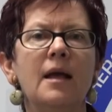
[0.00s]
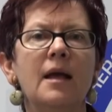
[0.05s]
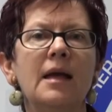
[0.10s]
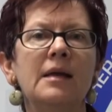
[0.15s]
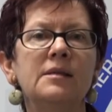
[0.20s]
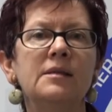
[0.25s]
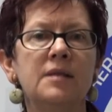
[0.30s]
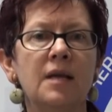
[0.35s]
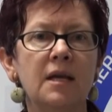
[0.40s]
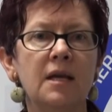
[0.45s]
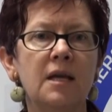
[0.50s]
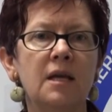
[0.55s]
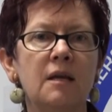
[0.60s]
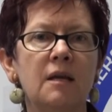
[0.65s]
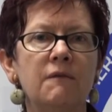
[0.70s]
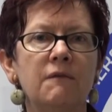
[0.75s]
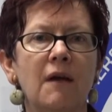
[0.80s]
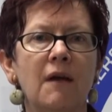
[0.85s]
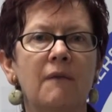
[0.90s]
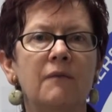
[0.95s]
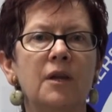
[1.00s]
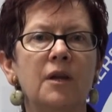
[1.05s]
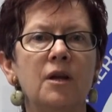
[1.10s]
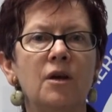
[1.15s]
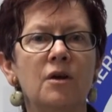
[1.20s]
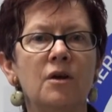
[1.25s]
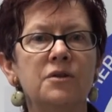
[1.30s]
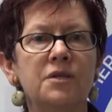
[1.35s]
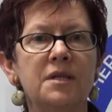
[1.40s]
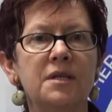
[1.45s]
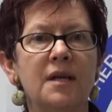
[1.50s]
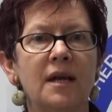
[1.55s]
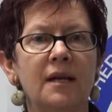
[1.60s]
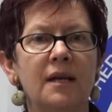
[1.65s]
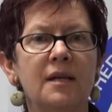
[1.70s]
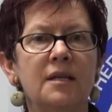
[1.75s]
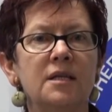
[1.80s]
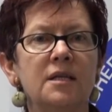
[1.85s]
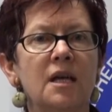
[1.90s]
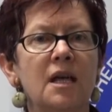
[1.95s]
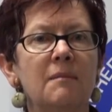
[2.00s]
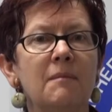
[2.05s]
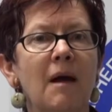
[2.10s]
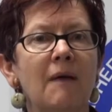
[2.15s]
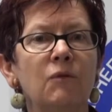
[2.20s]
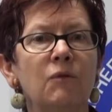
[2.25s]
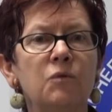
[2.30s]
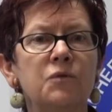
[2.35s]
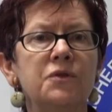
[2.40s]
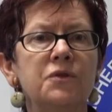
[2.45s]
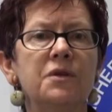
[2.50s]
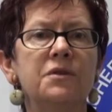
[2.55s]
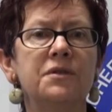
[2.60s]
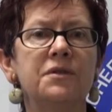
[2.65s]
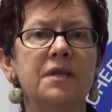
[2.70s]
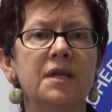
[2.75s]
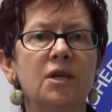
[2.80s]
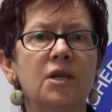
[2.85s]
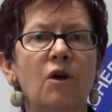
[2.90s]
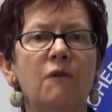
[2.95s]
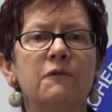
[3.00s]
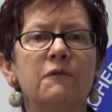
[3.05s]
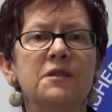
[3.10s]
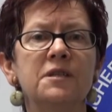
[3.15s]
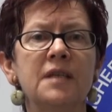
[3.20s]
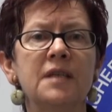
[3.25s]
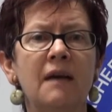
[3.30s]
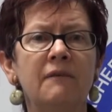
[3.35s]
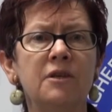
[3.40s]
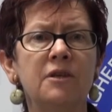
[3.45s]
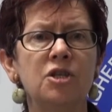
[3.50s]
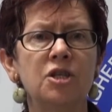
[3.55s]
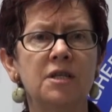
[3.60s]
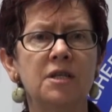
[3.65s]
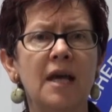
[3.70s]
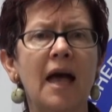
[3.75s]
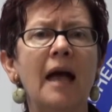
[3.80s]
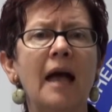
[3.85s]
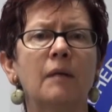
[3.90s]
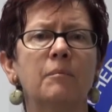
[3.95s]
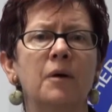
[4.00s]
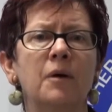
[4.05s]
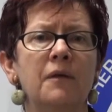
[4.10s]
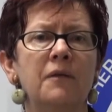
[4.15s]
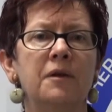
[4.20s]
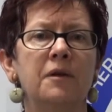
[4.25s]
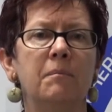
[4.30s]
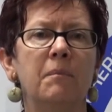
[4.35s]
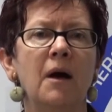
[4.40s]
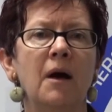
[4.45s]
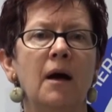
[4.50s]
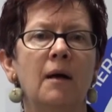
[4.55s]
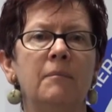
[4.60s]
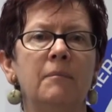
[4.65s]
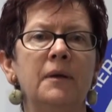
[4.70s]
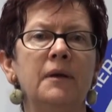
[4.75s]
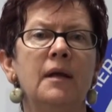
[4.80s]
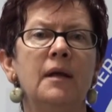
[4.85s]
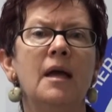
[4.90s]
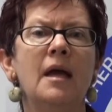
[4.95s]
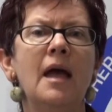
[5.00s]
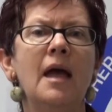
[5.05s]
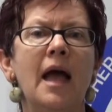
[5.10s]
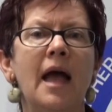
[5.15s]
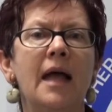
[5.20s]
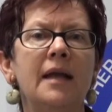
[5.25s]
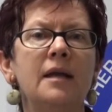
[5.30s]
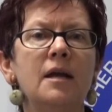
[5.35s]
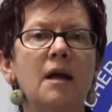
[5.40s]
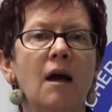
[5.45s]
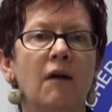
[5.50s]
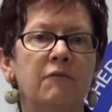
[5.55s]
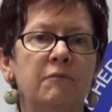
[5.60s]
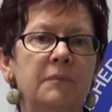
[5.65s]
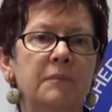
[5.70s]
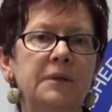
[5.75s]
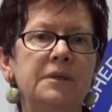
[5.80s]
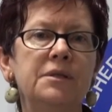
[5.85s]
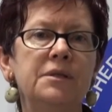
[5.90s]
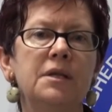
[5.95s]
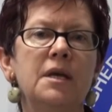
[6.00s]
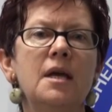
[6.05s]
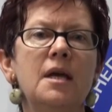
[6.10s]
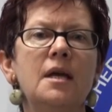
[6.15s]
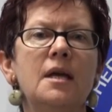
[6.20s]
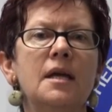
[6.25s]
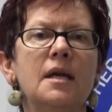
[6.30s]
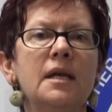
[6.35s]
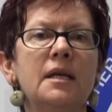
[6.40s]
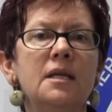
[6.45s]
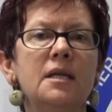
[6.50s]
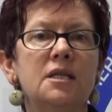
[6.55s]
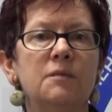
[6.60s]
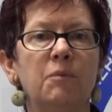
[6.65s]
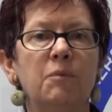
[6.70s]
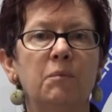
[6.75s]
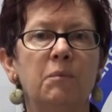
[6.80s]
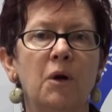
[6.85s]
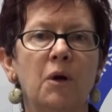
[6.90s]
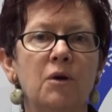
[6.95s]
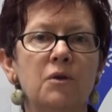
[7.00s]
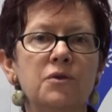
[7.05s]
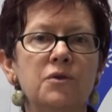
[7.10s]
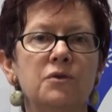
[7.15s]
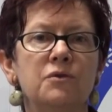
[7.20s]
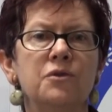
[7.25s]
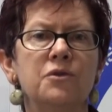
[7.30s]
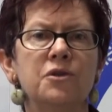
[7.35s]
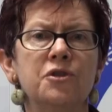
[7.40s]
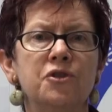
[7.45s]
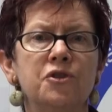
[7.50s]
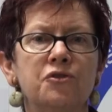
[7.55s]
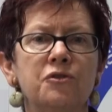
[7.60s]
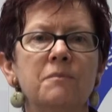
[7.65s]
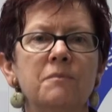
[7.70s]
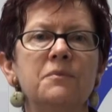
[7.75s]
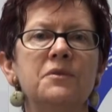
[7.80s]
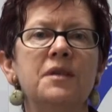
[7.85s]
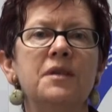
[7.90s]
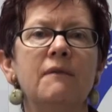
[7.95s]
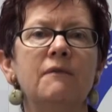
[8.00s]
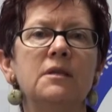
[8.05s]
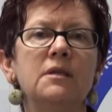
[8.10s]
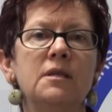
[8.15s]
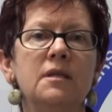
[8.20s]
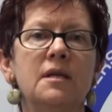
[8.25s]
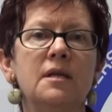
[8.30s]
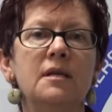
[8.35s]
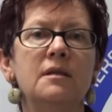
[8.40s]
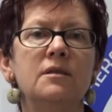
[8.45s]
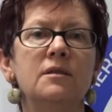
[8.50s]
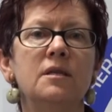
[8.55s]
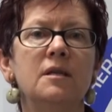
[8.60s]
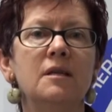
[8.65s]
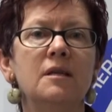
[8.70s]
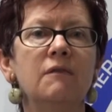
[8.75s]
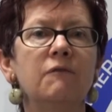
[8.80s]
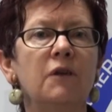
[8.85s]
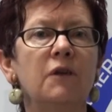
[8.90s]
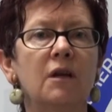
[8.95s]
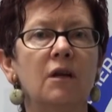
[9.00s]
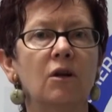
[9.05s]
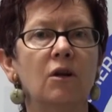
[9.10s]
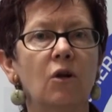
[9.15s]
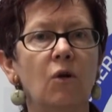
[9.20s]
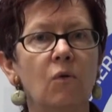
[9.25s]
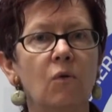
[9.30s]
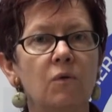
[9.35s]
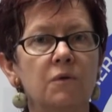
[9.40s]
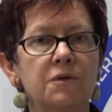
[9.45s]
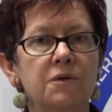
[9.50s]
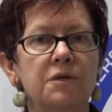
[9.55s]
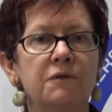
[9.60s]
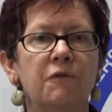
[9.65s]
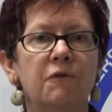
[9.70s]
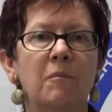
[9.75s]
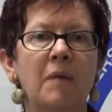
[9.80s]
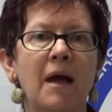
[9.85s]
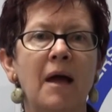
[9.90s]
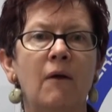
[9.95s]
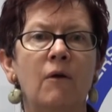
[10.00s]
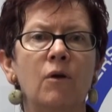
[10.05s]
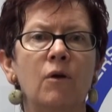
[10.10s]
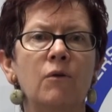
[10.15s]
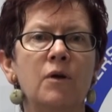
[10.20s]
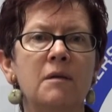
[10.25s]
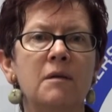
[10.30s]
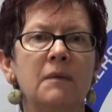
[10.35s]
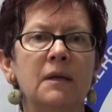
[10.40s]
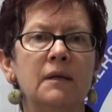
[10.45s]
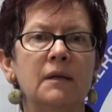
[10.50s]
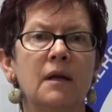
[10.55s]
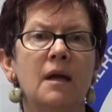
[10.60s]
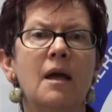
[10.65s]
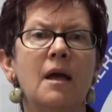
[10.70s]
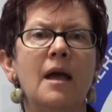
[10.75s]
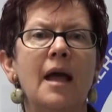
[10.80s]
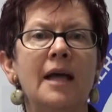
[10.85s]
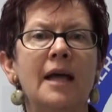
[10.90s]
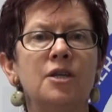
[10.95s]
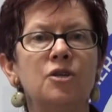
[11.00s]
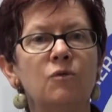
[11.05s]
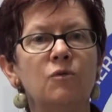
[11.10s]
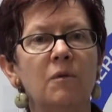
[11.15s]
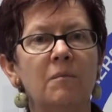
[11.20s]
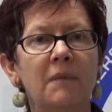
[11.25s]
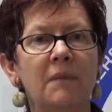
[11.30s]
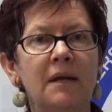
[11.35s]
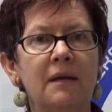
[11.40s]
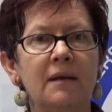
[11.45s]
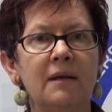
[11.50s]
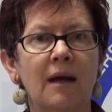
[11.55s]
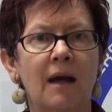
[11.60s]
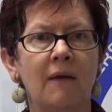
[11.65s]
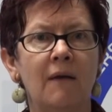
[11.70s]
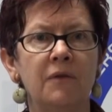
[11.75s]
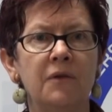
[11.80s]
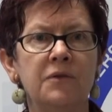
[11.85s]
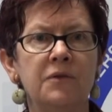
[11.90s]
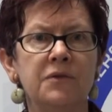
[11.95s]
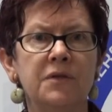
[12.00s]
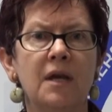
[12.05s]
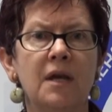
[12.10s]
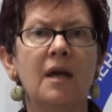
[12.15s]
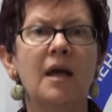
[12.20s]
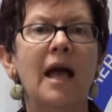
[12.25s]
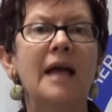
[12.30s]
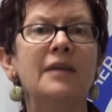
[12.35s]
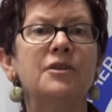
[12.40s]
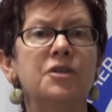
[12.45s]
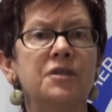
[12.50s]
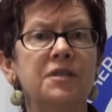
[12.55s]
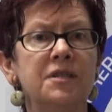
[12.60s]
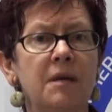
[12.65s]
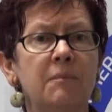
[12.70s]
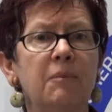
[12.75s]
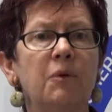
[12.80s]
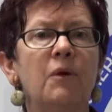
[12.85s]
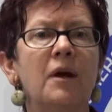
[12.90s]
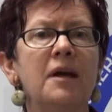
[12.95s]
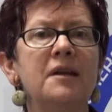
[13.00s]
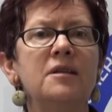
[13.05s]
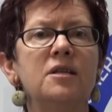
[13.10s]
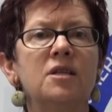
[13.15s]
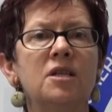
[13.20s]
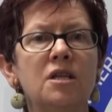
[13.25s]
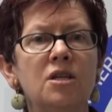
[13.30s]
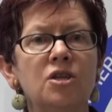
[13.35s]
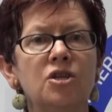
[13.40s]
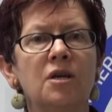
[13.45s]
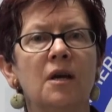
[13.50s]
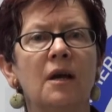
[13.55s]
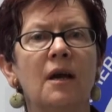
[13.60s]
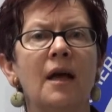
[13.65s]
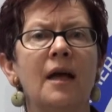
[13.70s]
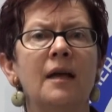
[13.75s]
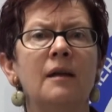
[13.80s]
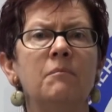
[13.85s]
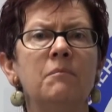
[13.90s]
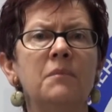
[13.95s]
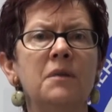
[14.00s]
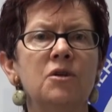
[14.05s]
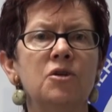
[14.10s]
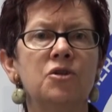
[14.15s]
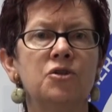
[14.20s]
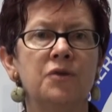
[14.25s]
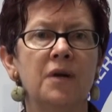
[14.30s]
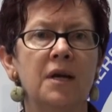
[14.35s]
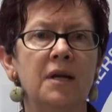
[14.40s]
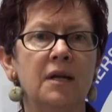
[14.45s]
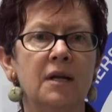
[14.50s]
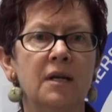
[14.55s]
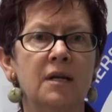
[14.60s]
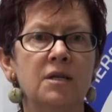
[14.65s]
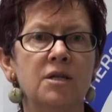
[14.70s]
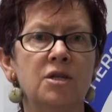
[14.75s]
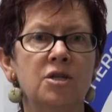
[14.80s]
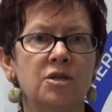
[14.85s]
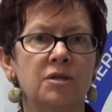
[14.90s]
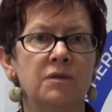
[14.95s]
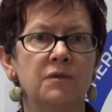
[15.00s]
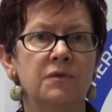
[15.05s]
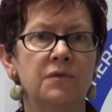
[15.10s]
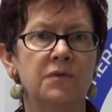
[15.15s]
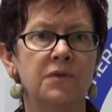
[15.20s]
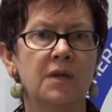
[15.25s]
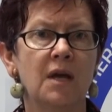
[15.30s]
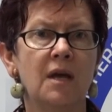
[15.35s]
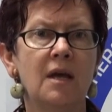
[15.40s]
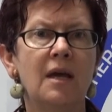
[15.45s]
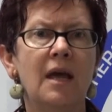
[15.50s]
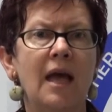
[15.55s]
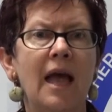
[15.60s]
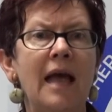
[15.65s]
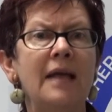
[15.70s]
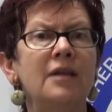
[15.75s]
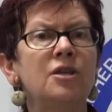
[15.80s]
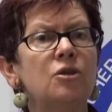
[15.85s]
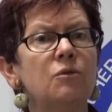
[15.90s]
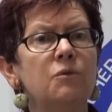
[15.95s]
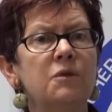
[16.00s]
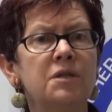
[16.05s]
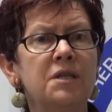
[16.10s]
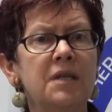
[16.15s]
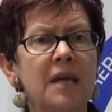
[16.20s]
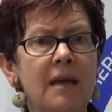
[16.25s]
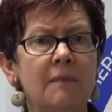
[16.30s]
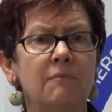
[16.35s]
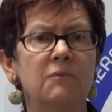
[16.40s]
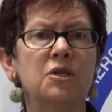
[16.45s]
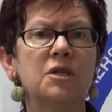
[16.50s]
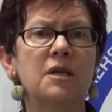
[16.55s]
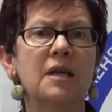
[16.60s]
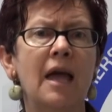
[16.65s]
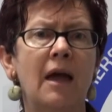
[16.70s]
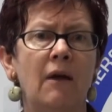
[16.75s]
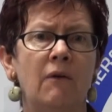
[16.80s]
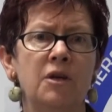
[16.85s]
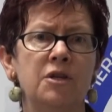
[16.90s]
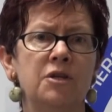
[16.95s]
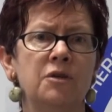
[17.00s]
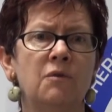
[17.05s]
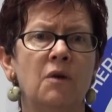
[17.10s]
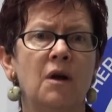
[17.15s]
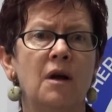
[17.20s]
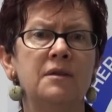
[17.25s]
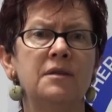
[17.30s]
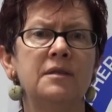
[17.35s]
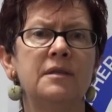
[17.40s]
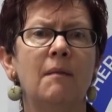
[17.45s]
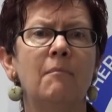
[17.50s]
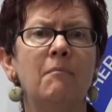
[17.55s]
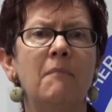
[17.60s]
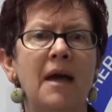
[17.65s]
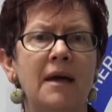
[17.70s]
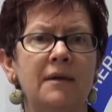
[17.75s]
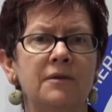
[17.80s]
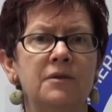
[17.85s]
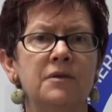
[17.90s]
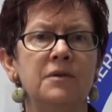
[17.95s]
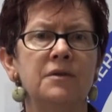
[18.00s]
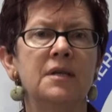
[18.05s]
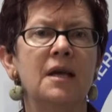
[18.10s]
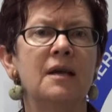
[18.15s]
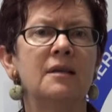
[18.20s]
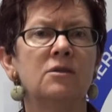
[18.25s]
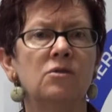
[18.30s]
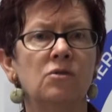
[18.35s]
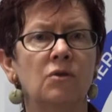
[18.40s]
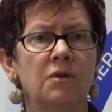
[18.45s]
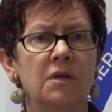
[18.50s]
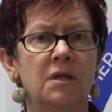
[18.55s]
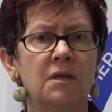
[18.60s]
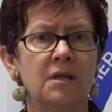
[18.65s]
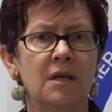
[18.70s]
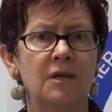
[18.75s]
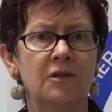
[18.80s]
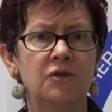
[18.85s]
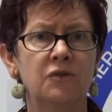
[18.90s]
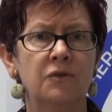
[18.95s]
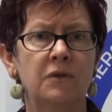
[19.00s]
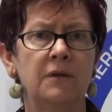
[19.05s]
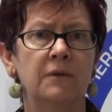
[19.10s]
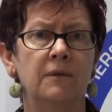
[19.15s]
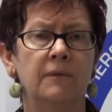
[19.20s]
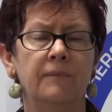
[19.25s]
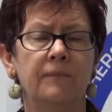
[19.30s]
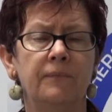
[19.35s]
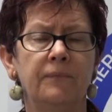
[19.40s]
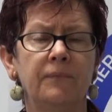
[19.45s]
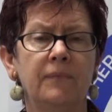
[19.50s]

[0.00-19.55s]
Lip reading: Executive and the negotiating team have also seen off a savage attack by the Department and Government in its proposal to strip 17 significant clauses from our agreement and to amend others, and to separate teacher and administrator conditions, and to attempt to characterise some matters as non-industrial.